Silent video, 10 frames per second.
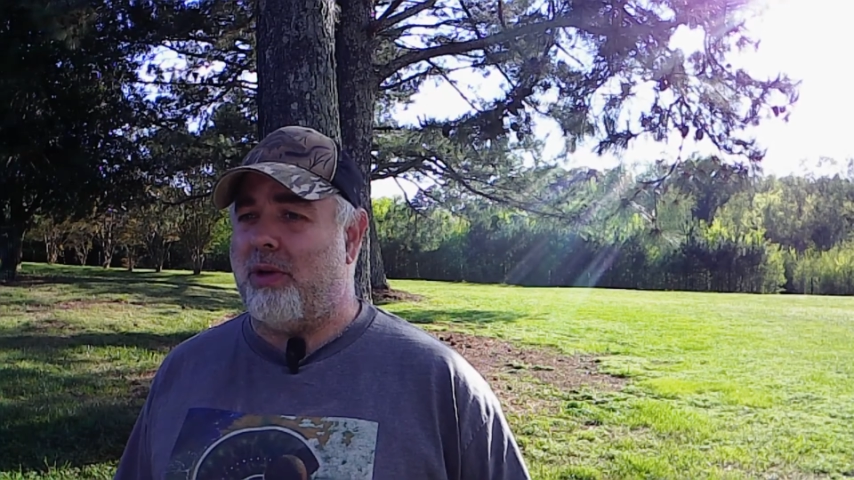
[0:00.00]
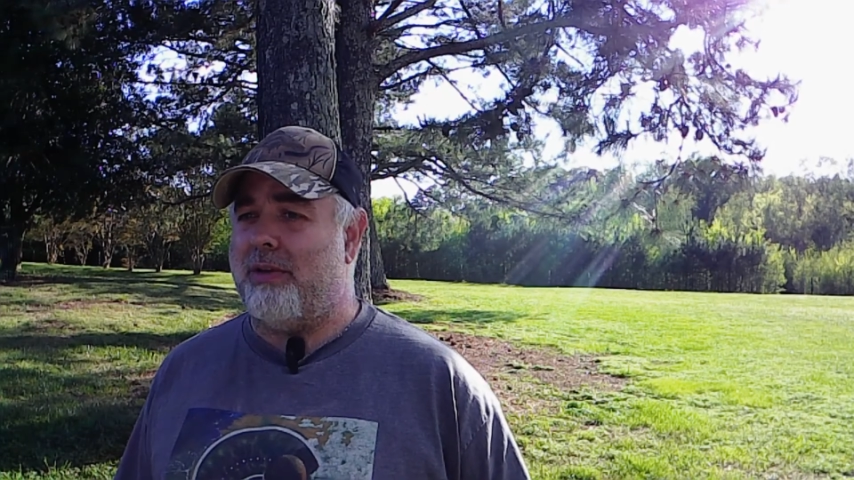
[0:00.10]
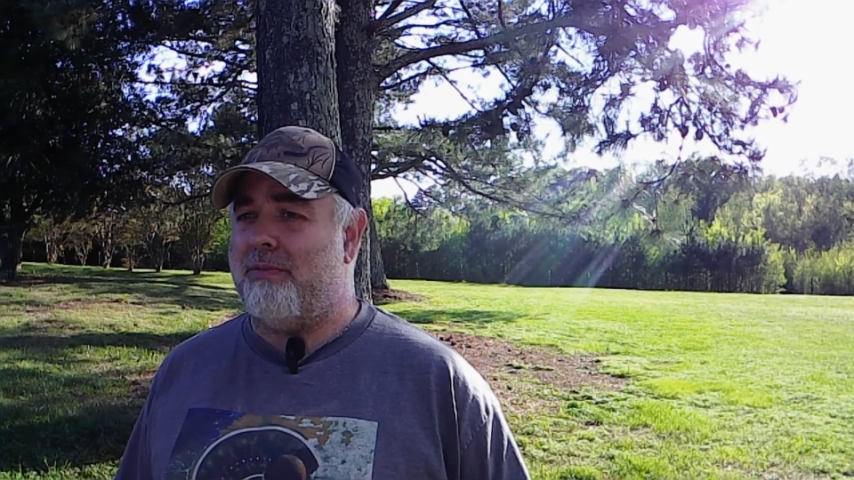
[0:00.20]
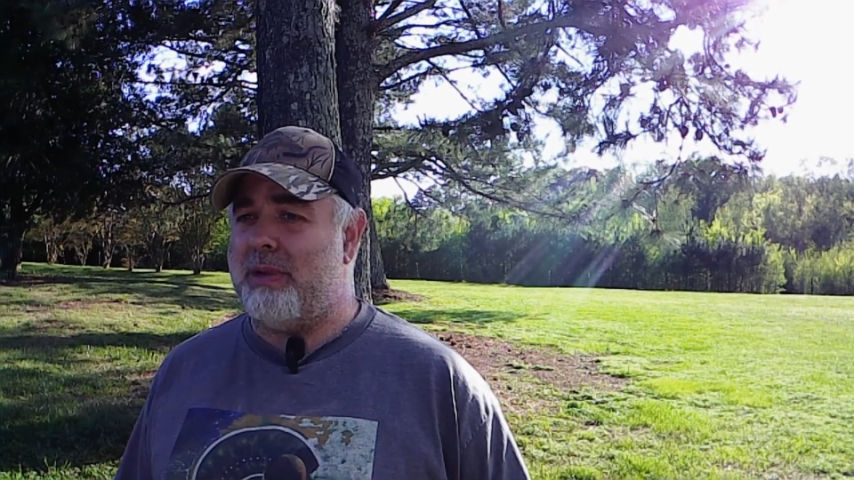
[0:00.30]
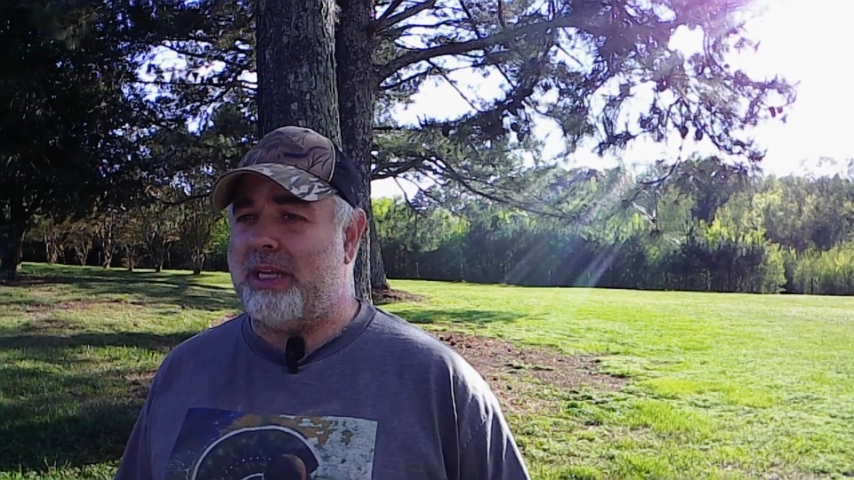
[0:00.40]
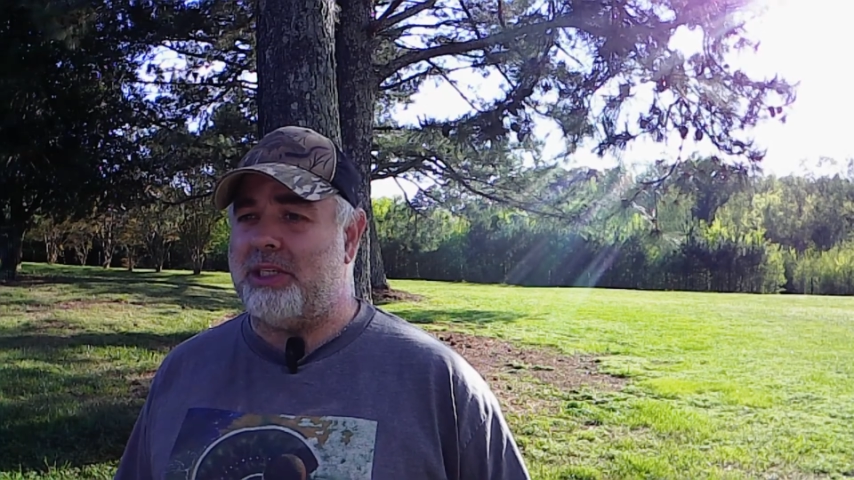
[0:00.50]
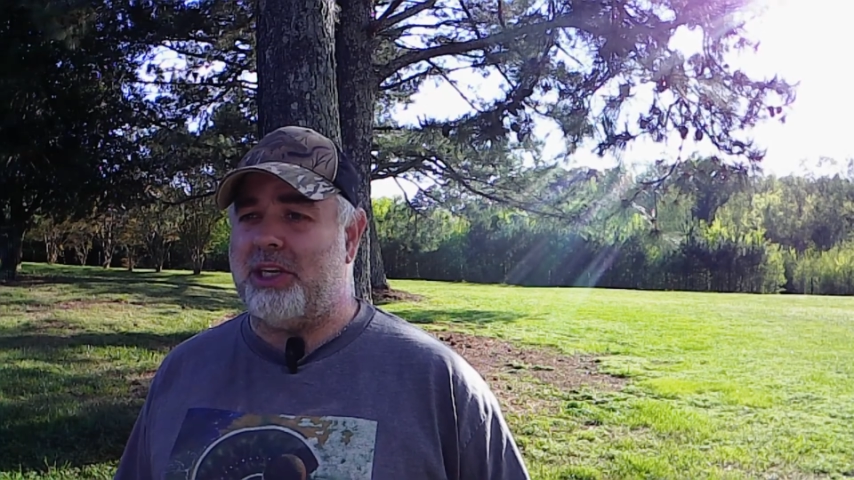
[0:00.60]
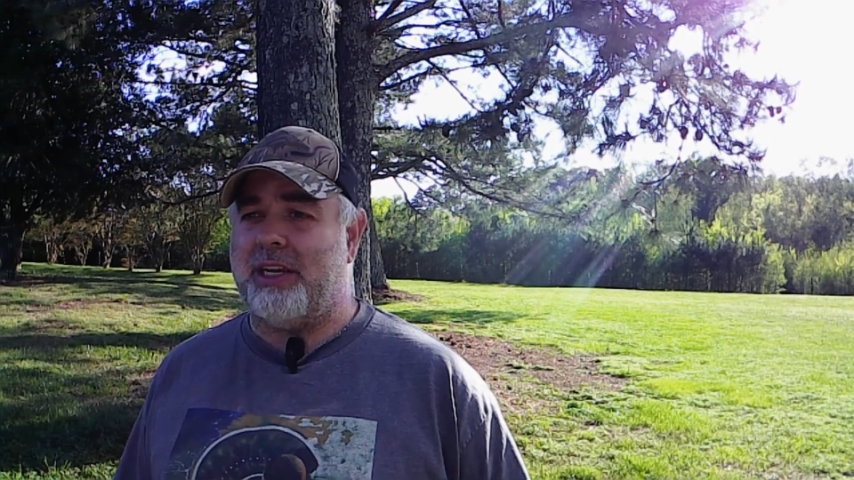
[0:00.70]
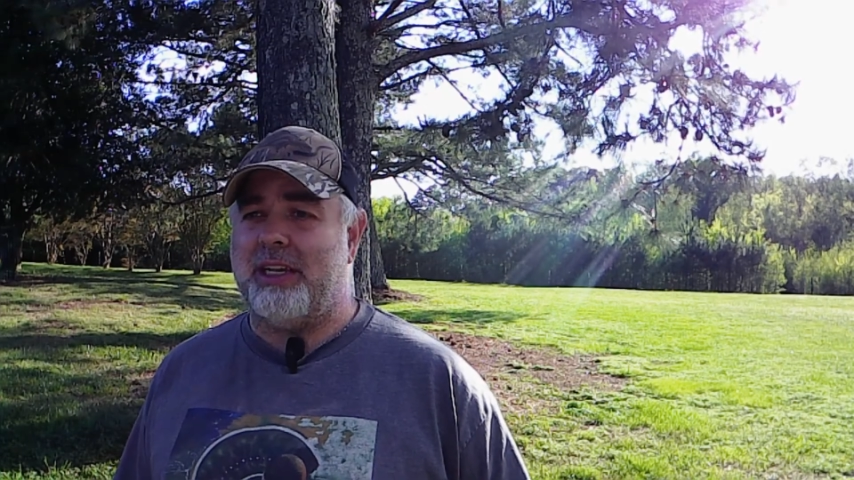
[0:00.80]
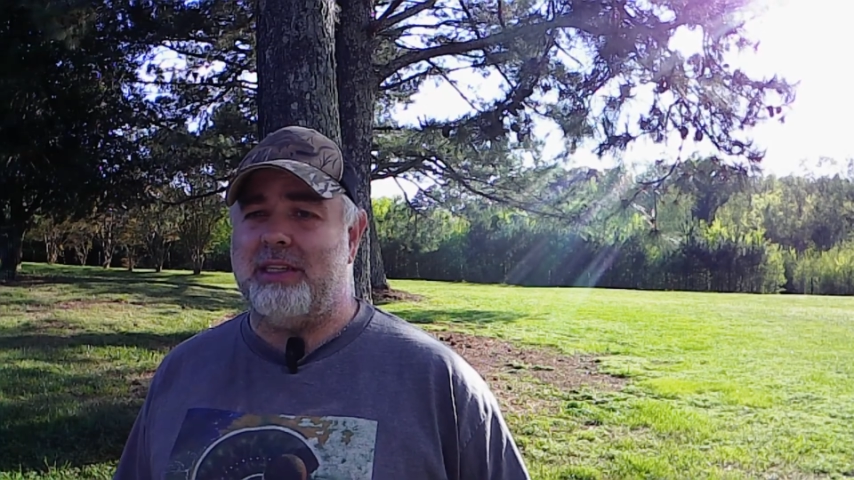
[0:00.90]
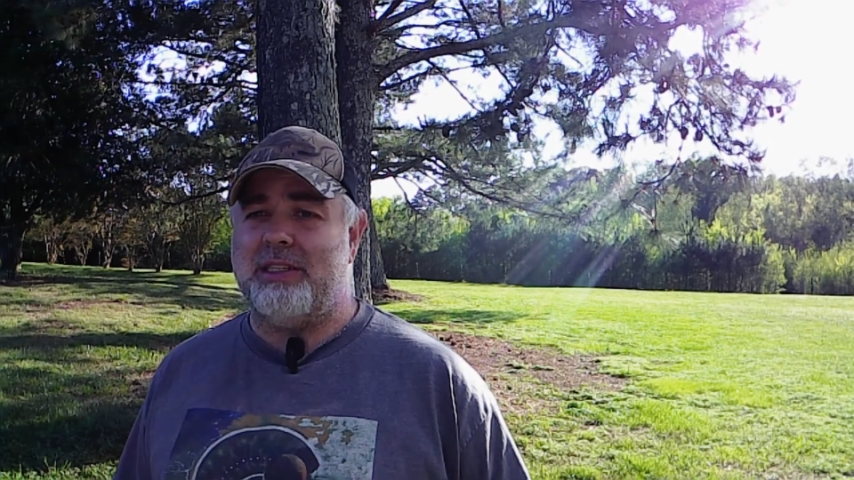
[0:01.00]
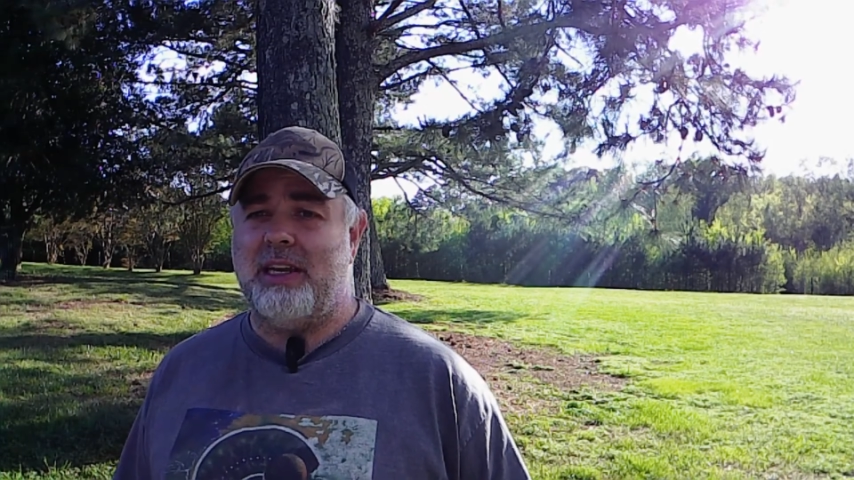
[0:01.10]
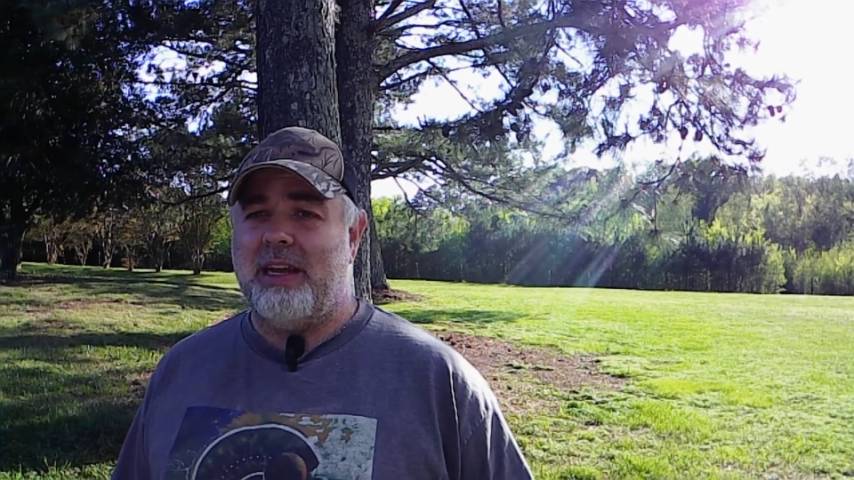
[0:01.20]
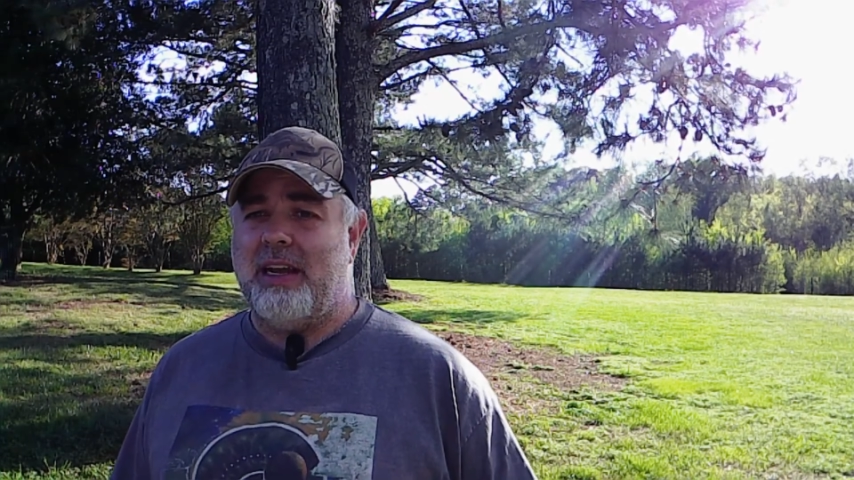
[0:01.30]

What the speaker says: run of meat chickens,